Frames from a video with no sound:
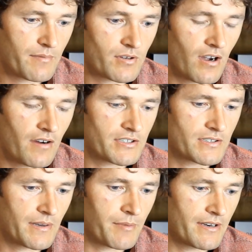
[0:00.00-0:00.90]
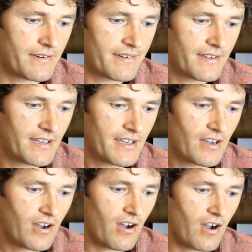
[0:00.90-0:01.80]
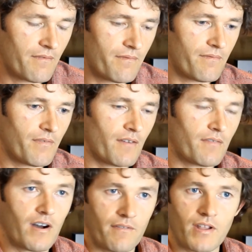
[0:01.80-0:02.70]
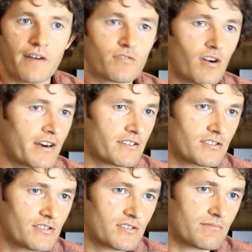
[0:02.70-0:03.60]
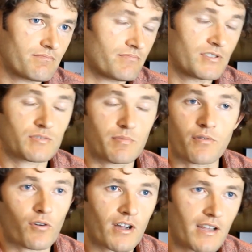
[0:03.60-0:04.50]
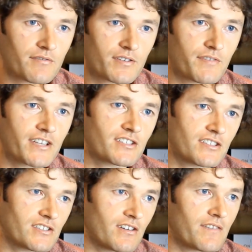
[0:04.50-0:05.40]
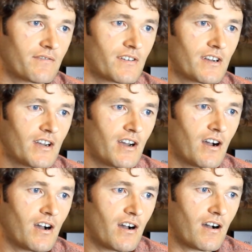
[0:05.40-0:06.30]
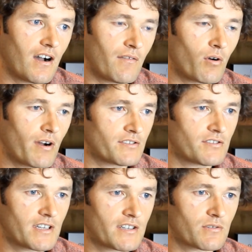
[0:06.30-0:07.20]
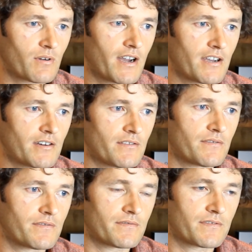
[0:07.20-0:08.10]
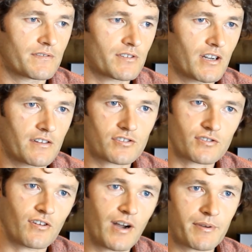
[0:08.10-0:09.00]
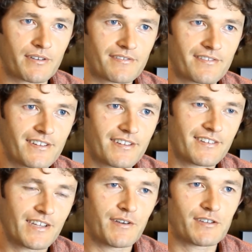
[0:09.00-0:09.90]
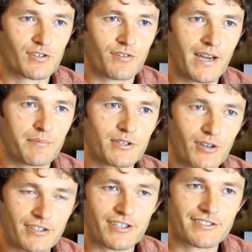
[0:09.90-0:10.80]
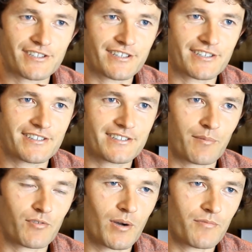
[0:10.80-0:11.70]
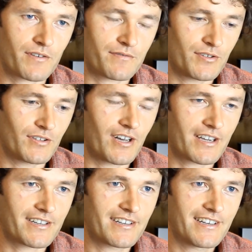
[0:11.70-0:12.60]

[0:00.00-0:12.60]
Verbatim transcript: kept diaries. I mean, I've loved writing since before I loved adventure, so I've always used that as a way of kind of describing events around me, digesting it. Sometimes I feel like